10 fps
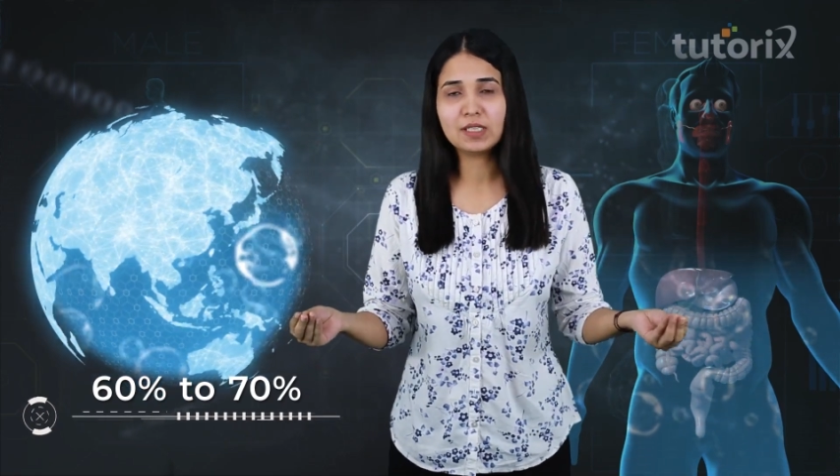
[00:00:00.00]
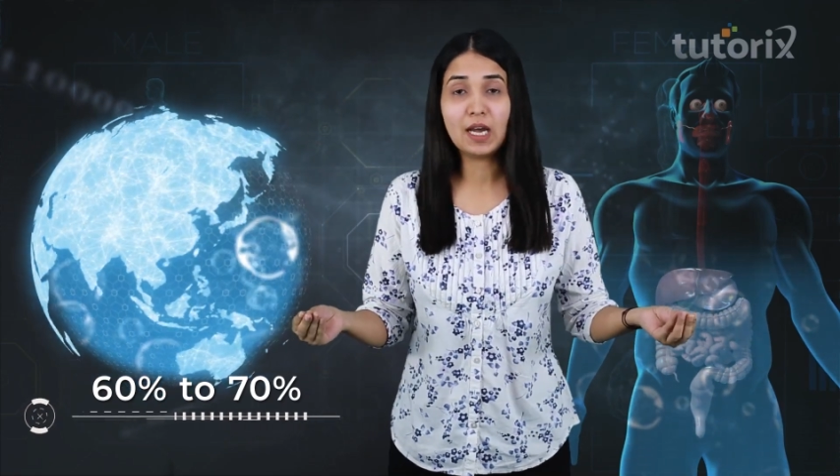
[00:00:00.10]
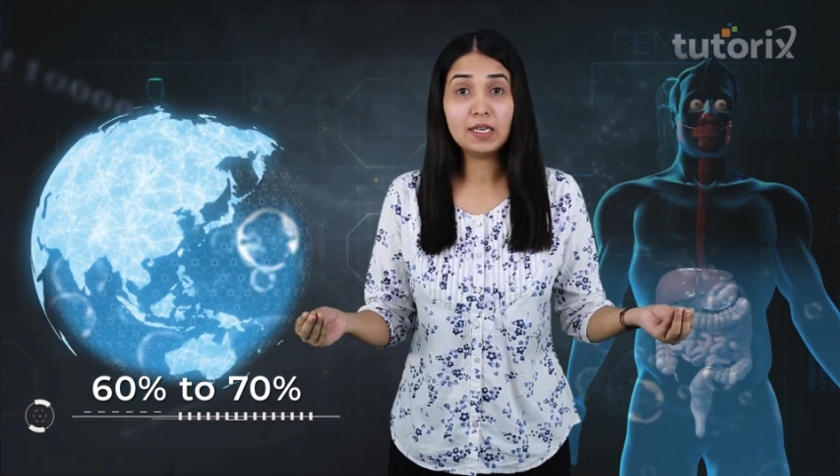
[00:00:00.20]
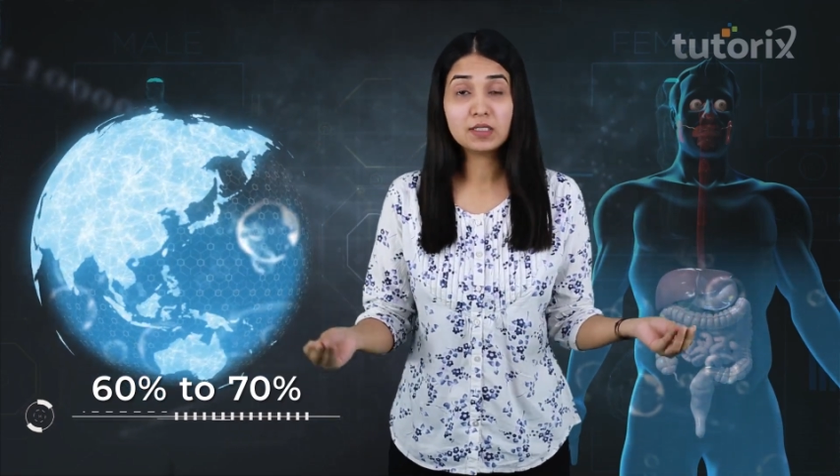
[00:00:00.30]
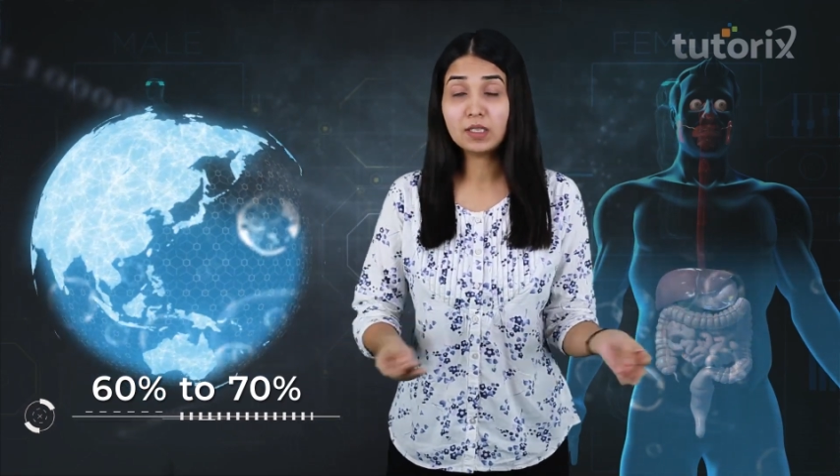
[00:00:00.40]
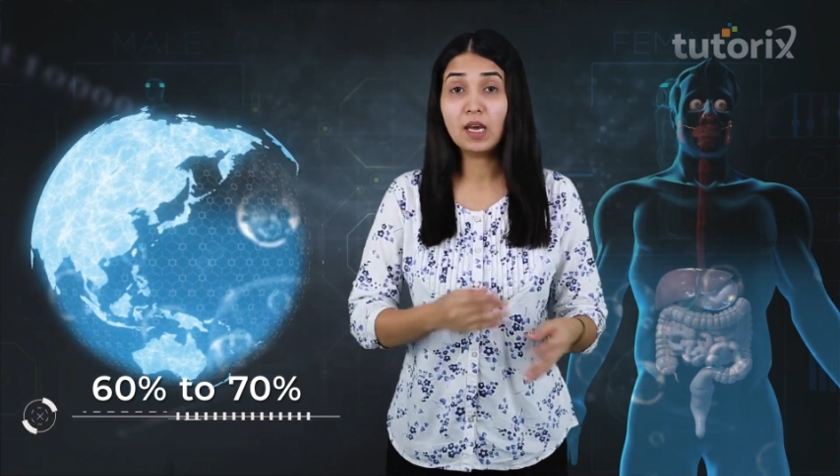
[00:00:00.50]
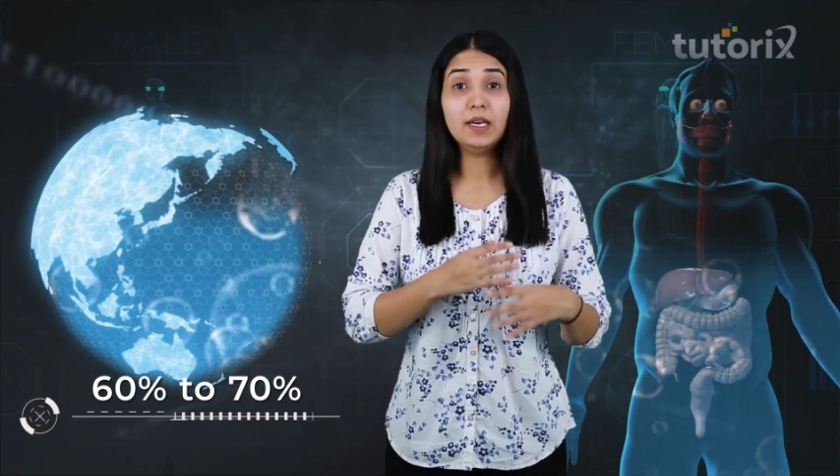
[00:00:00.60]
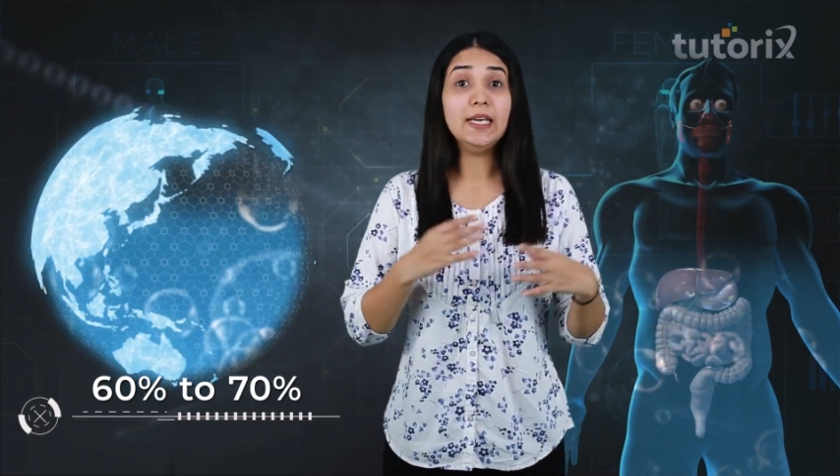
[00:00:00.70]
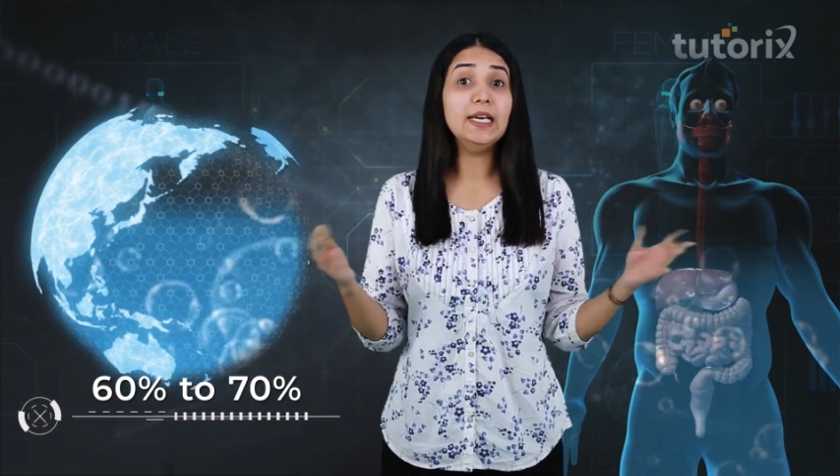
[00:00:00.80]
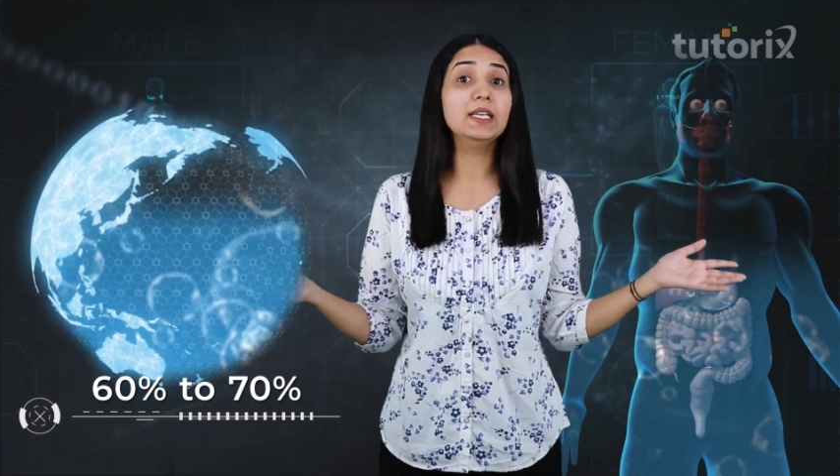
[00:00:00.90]
guys, they
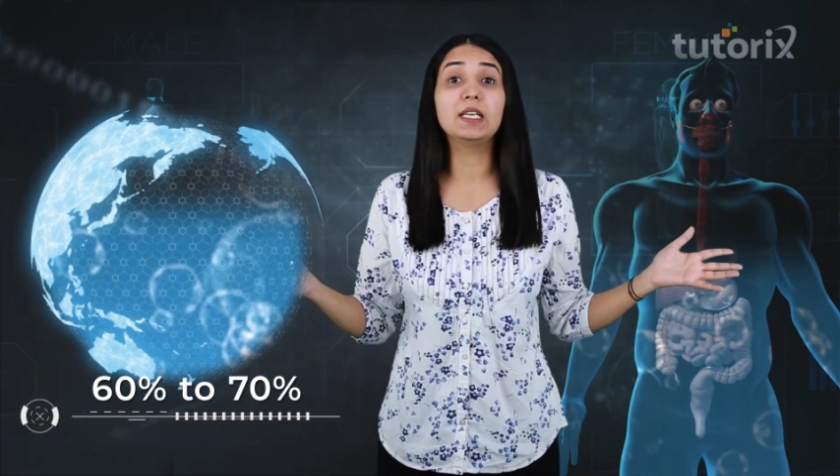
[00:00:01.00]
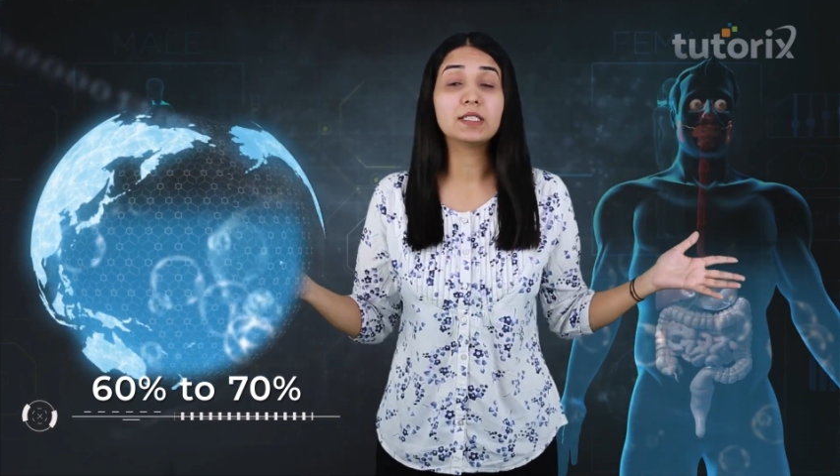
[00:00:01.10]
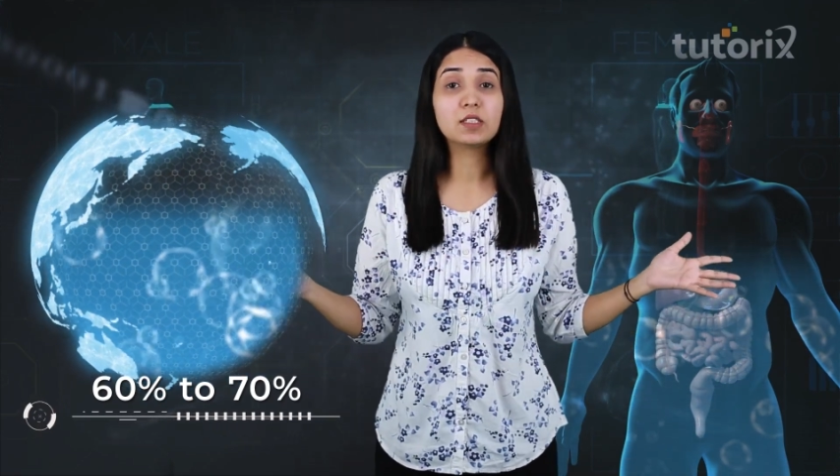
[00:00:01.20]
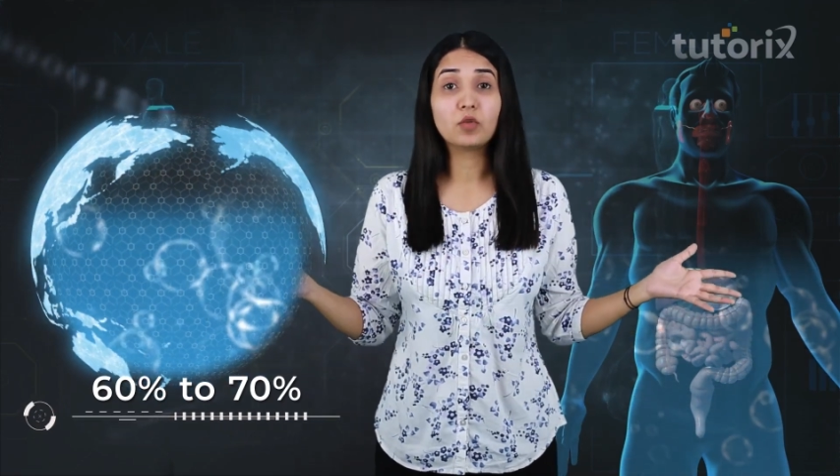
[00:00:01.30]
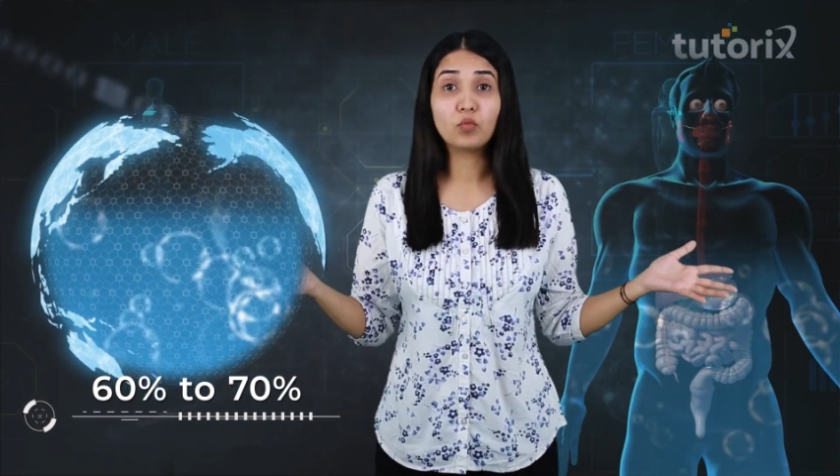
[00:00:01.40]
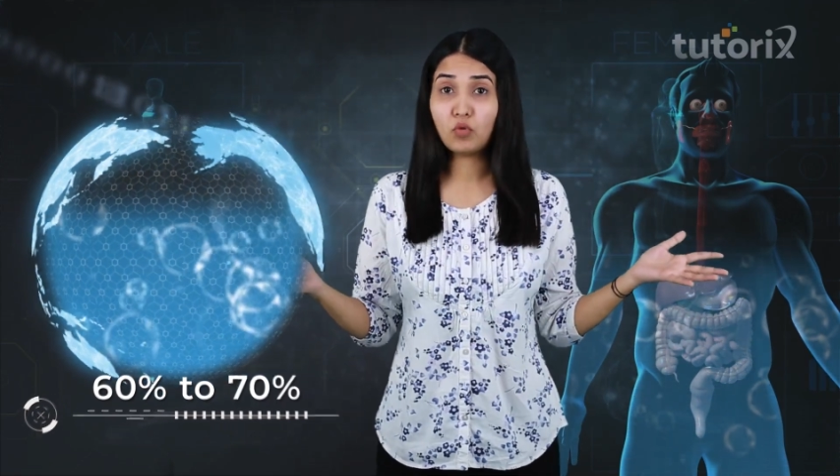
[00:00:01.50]
are endless.